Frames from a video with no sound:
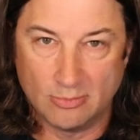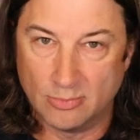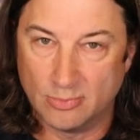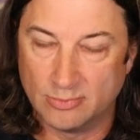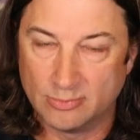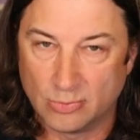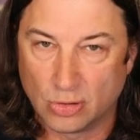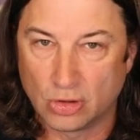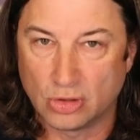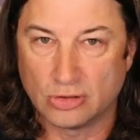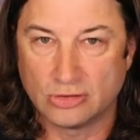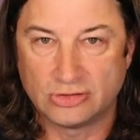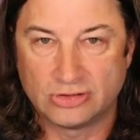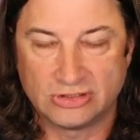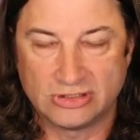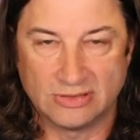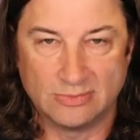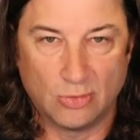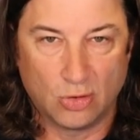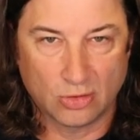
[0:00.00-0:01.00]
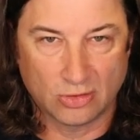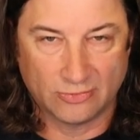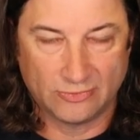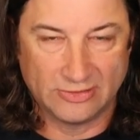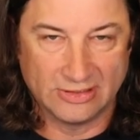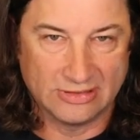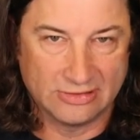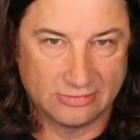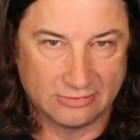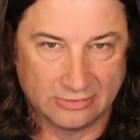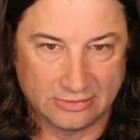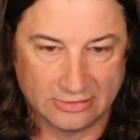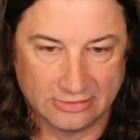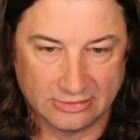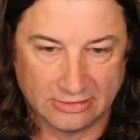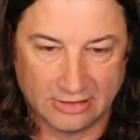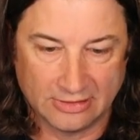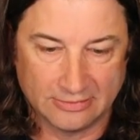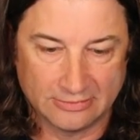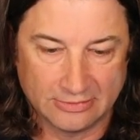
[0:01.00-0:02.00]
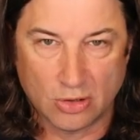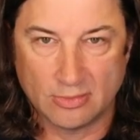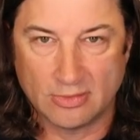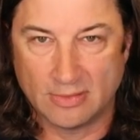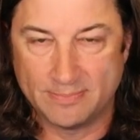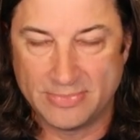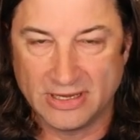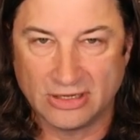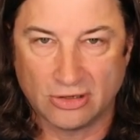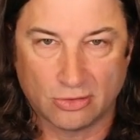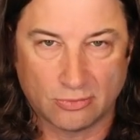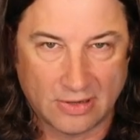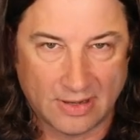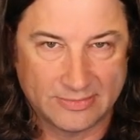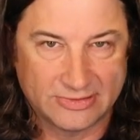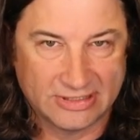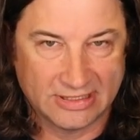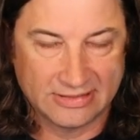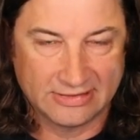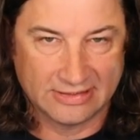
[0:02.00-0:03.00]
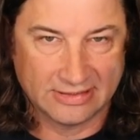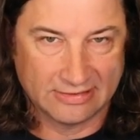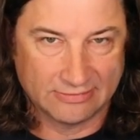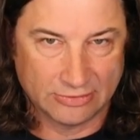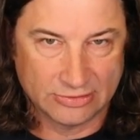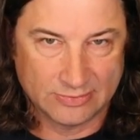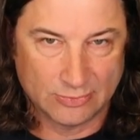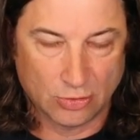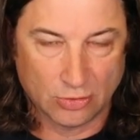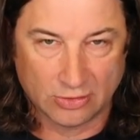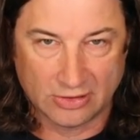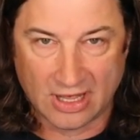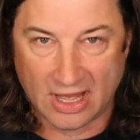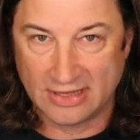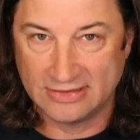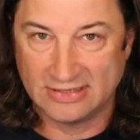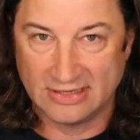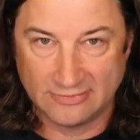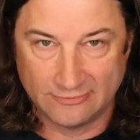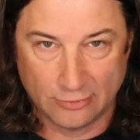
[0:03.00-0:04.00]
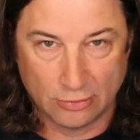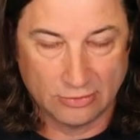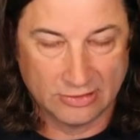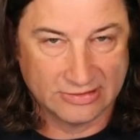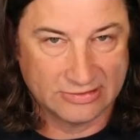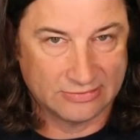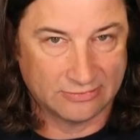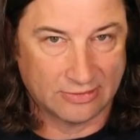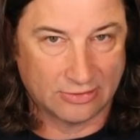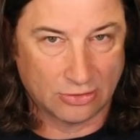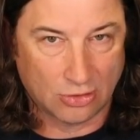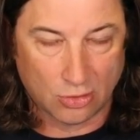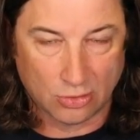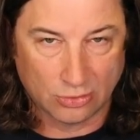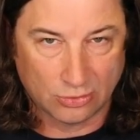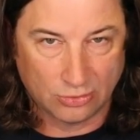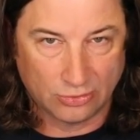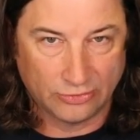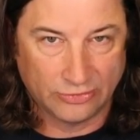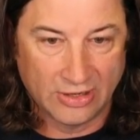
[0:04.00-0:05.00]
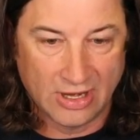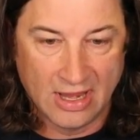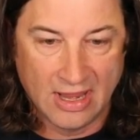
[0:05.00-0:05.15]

merged and morphed into a bigger website that was more content focused around articles